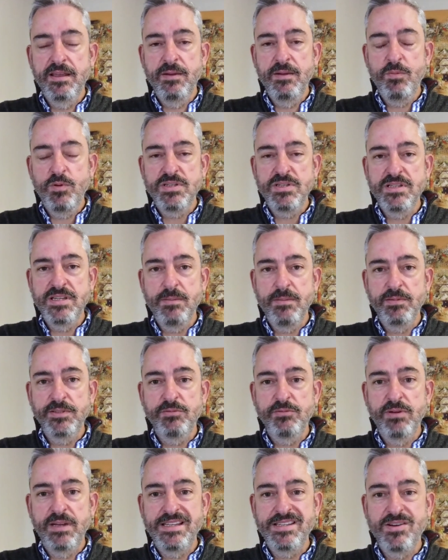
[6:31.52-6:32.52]
which is able to
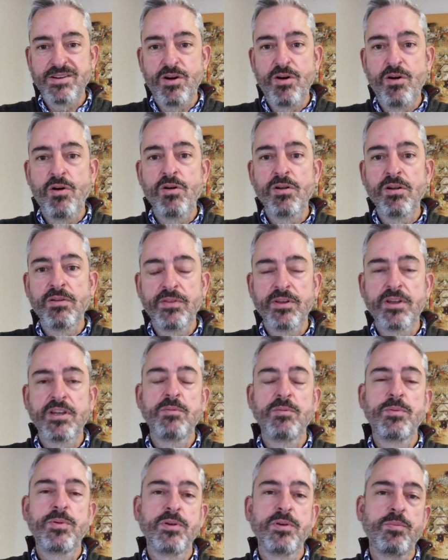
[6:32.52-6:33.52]
release all of the
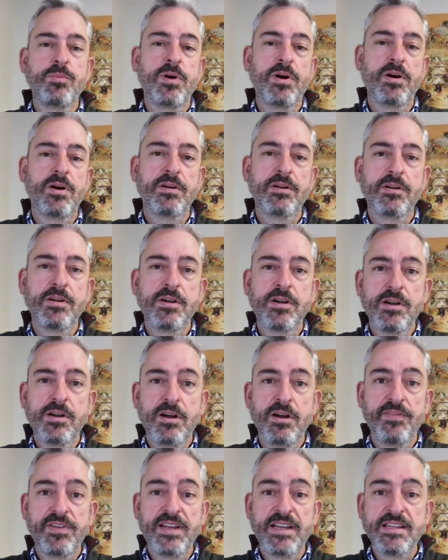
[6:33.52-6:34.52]
compute power
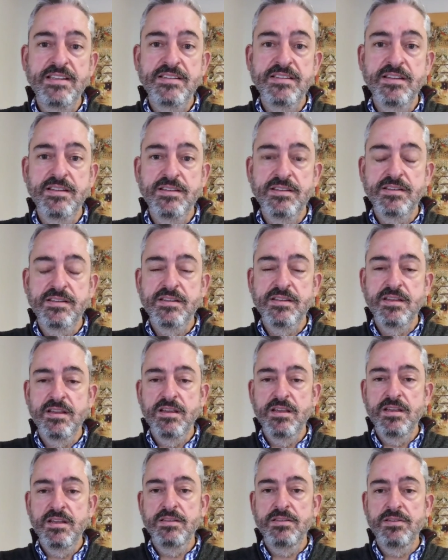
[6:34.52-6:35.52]
of an instance
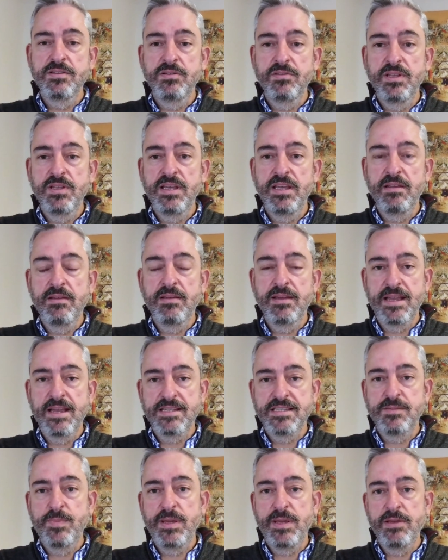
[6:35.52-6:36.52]
to the
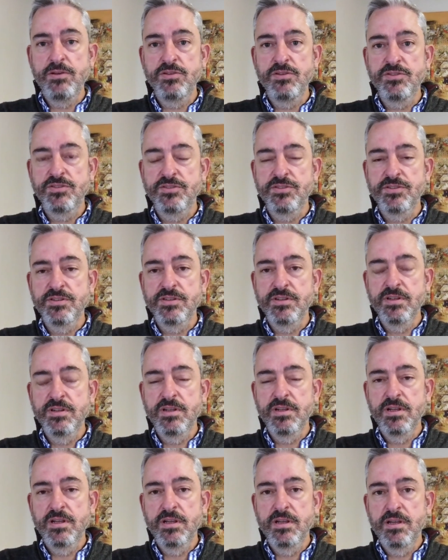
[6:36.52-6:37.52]
SAP users.
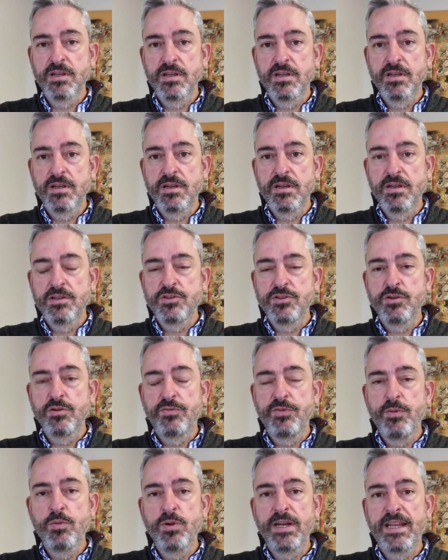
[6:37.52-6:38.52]
So if
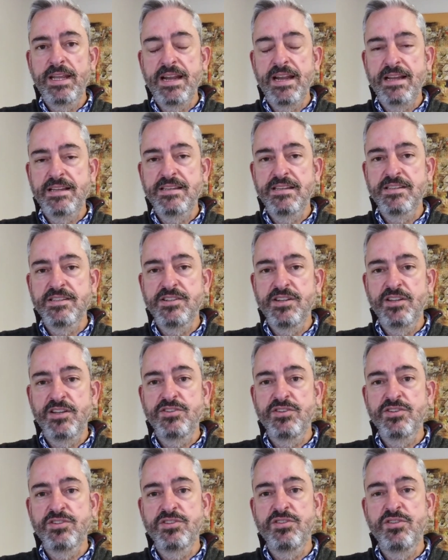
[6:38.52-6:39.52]
you want to get access not
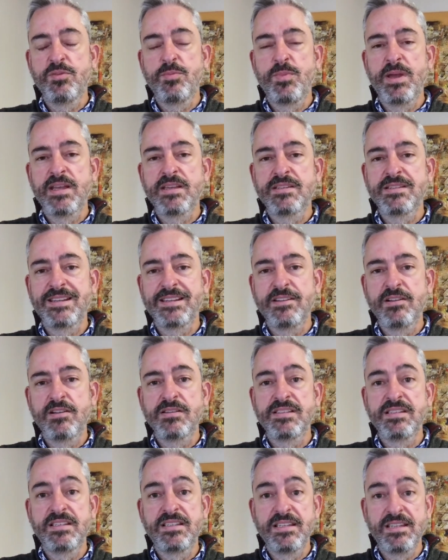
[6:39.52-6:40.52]
just to the best
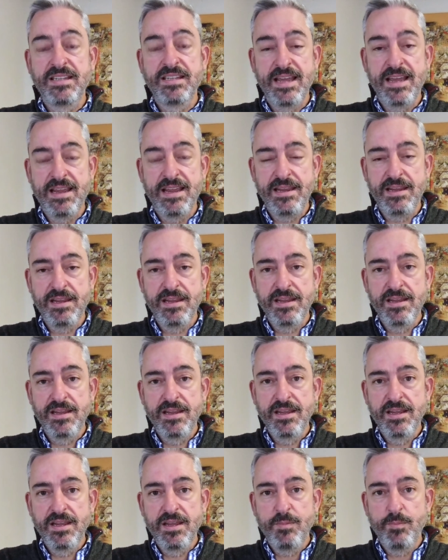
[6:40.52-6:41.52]
technology today,
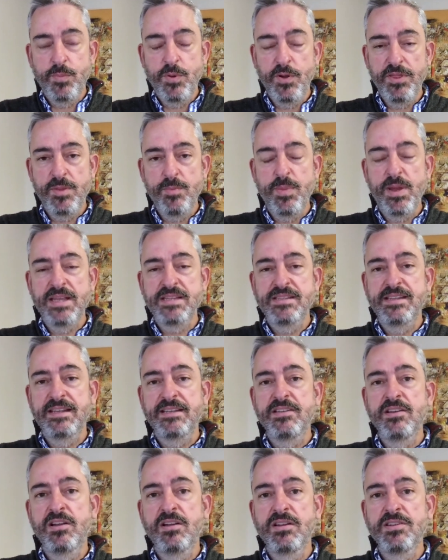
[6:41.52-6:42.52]
but the best
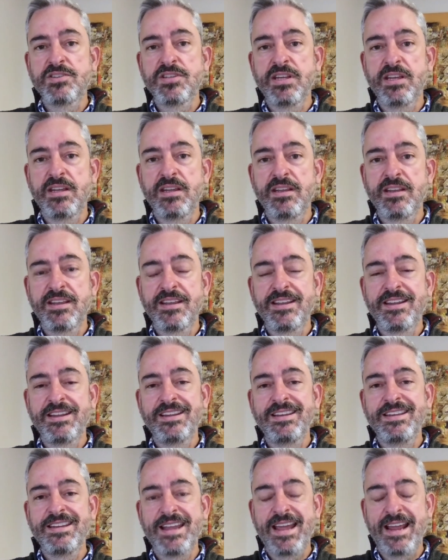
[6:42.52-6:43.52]
technology
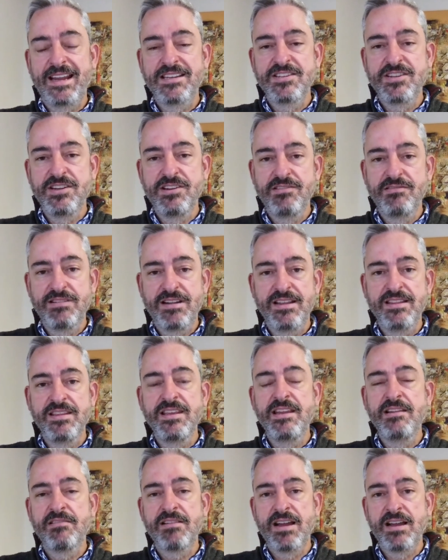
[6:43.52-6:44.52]
next year and the
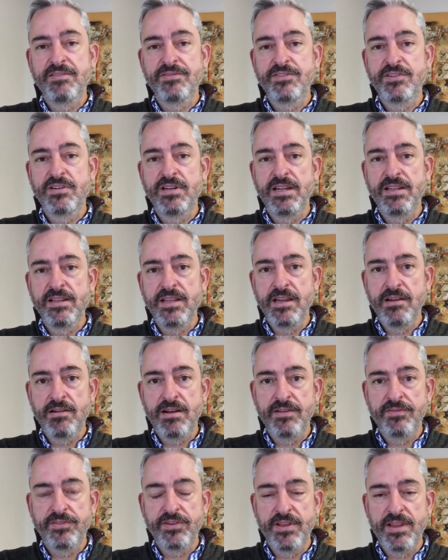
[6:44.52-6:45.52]
year after and the year
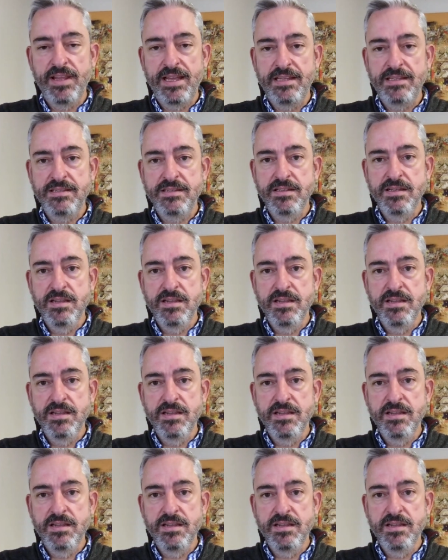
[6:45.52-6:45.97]
after that,